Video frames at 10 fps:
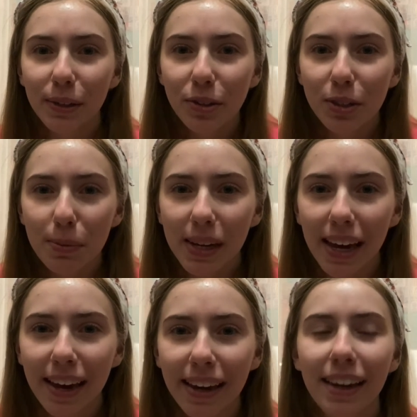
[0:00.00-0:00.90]

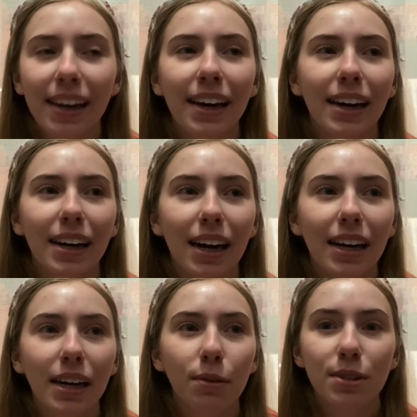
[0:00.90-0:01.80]
GPA.
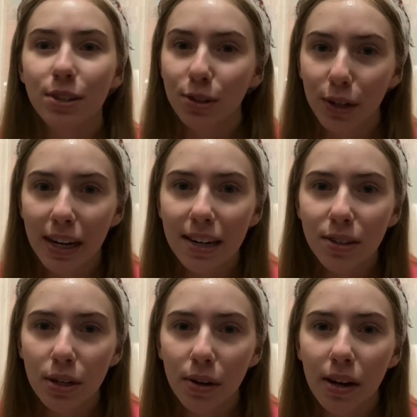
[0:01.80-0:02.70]
I was a straight A
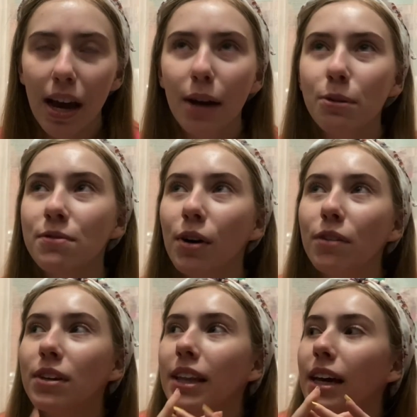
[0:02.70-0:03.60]
student. I was involved
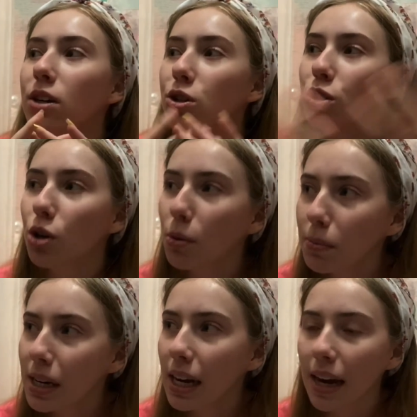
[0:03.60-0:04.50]
in like so
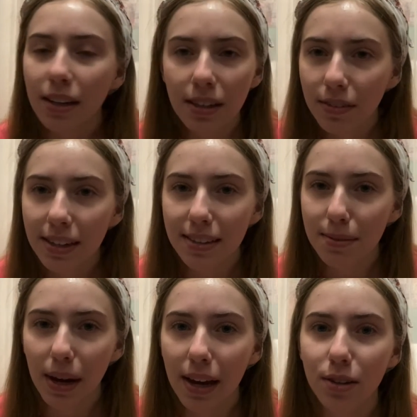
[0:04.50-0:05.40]
many activities in
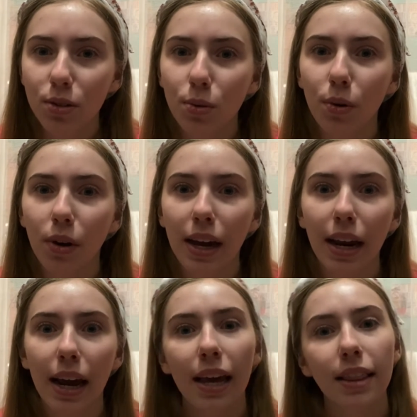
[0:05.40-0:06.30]
my high school, and I
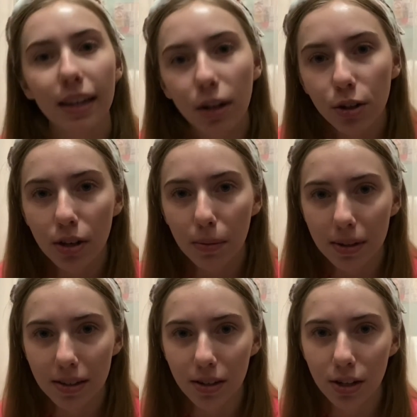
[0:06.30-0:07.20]
had leadership
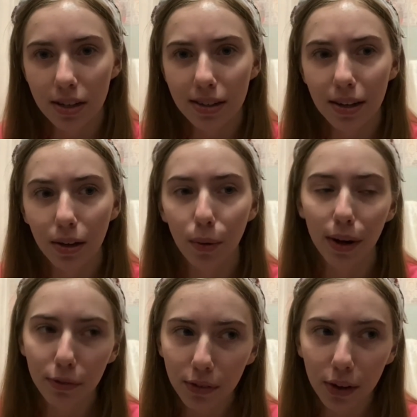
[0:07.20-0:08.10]
positions in quite a
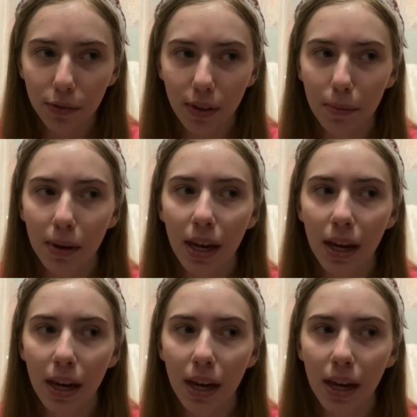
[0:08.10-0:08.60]
few of them,